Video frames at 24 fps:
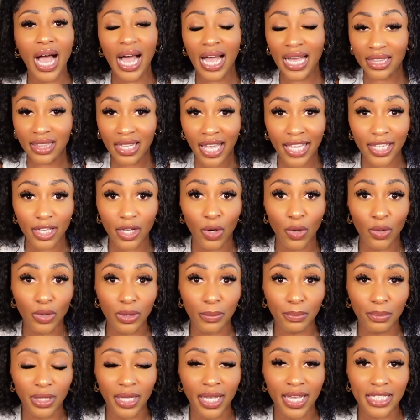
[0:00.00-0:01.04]
I like
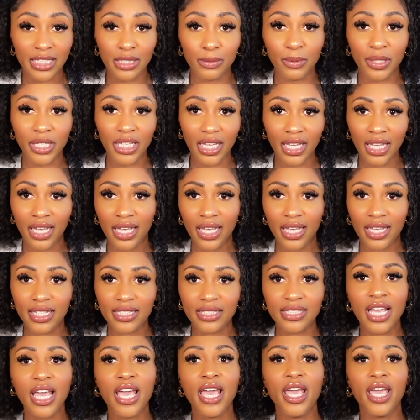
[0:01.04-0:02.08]
Olaplex
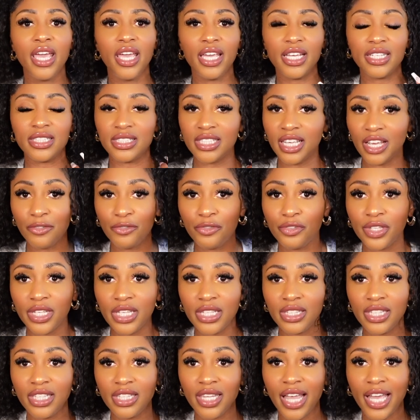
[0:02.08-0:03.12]
because it
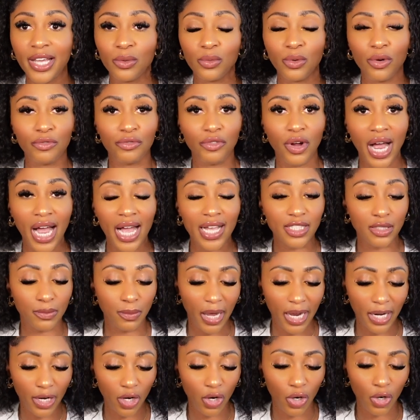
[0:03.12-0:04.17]
definitely like revives
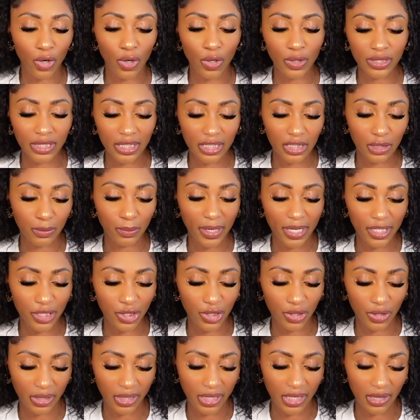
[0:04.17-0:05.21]
my curls,
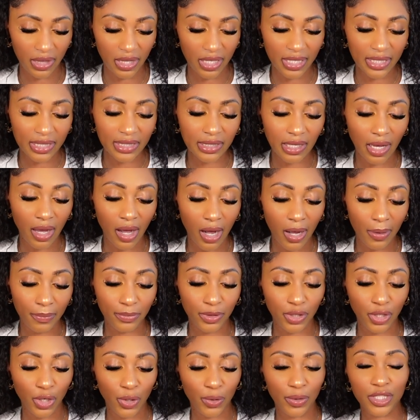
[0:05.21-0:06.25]
especially this
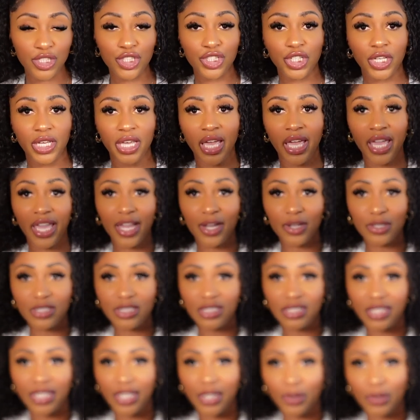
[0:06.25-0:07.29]
nourishing hair
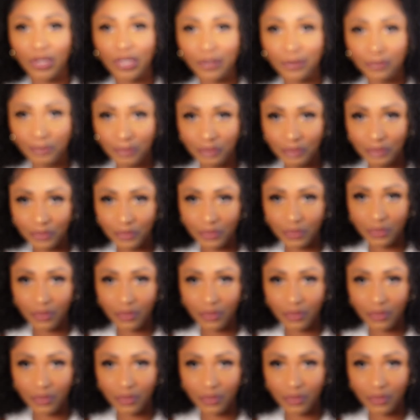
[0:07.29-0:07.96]
serum.